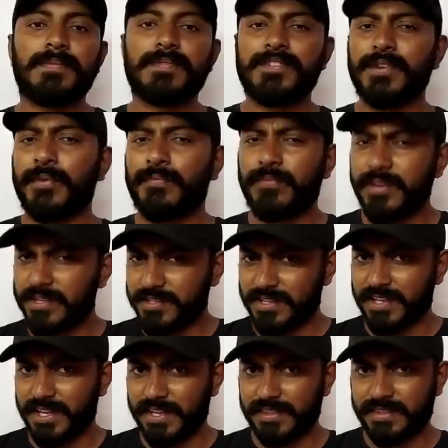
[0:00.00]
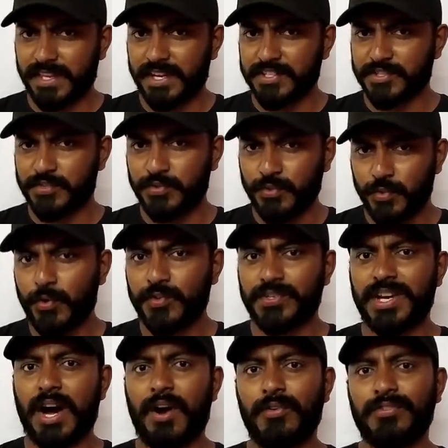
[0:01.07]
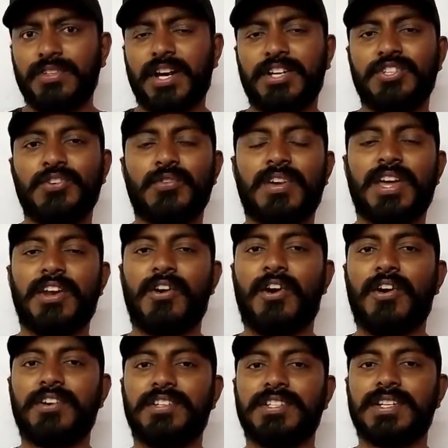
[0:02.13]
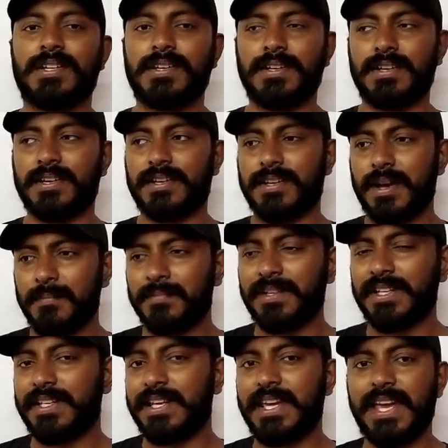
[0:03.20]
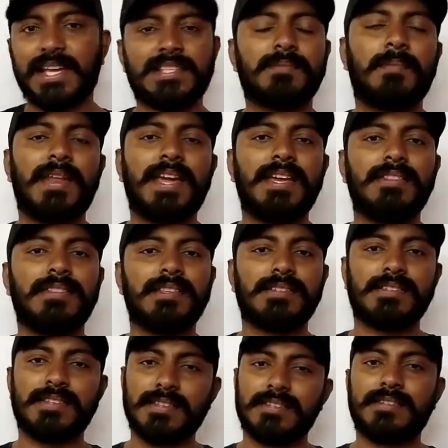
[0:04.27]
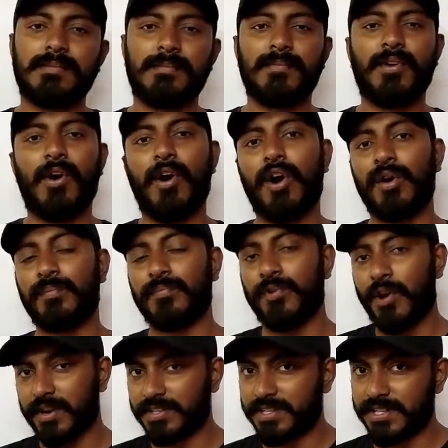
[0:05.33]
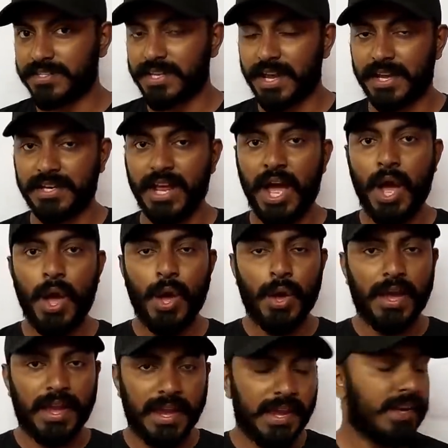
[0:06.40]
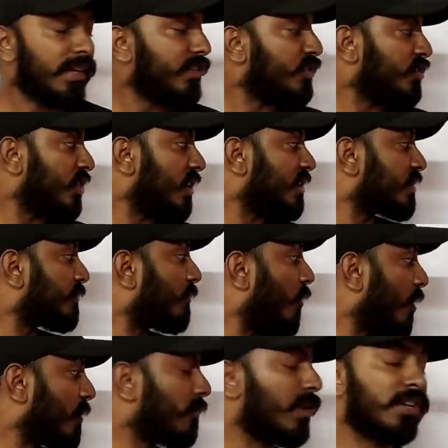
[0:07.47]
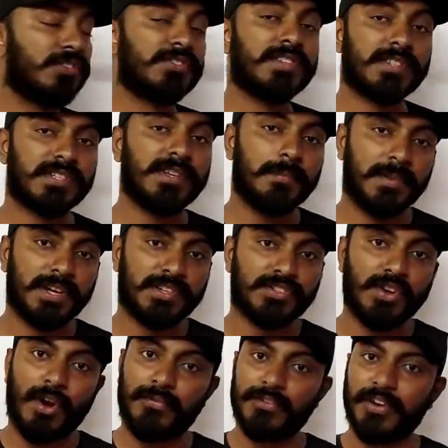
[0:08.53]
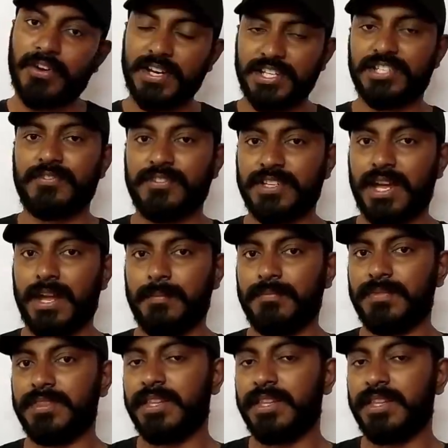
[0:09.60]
So firstly, there is no doubt that you cannot completely explain the system or product design in just 45 to 60 minutes of your interview time.